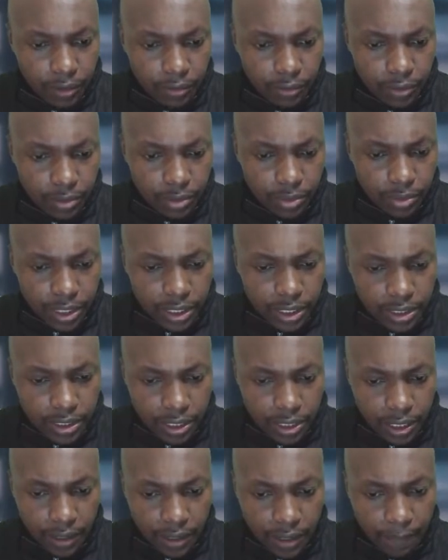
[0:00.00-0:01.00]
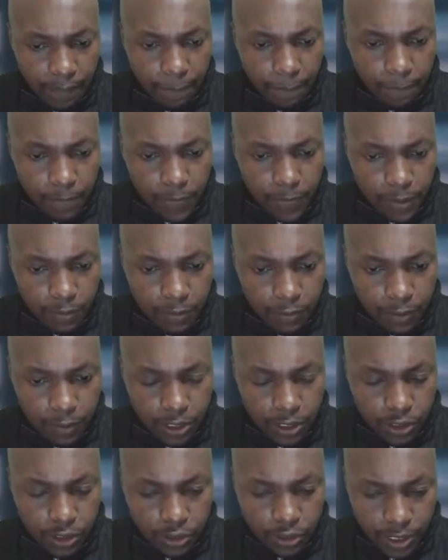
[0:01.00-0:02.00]
from this
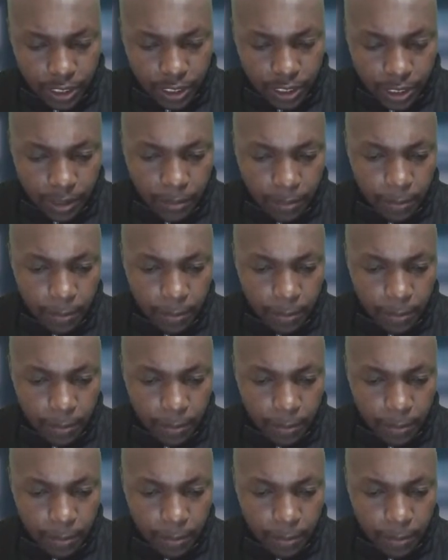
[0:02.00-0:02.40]
function here,